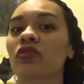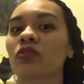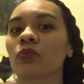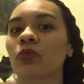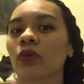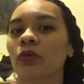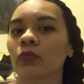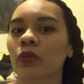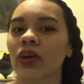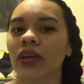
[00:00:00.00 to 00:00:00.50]
the
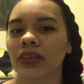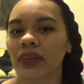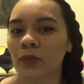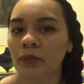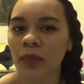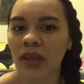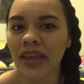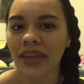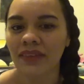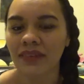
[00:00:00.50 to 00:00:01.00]
one wearing the
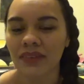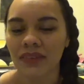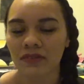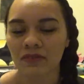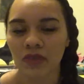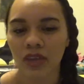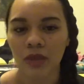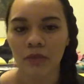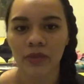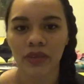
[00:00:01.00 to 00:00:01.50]
pants in the
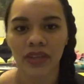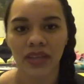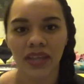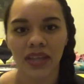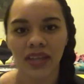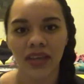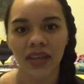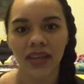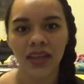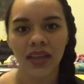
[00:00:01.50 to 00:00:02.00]

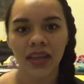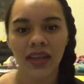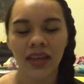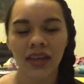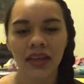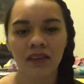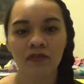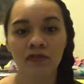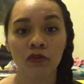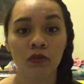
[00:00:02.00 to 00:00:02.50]
family
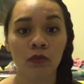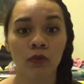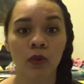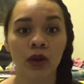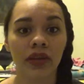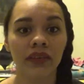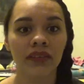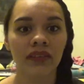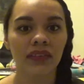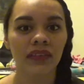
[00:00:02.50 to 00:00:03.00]
for
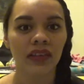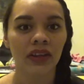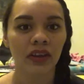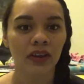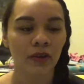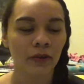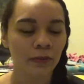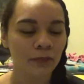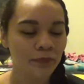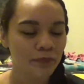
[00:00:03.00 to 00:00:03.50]
once, you
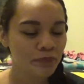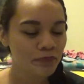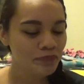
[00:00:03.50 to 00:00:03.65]
know.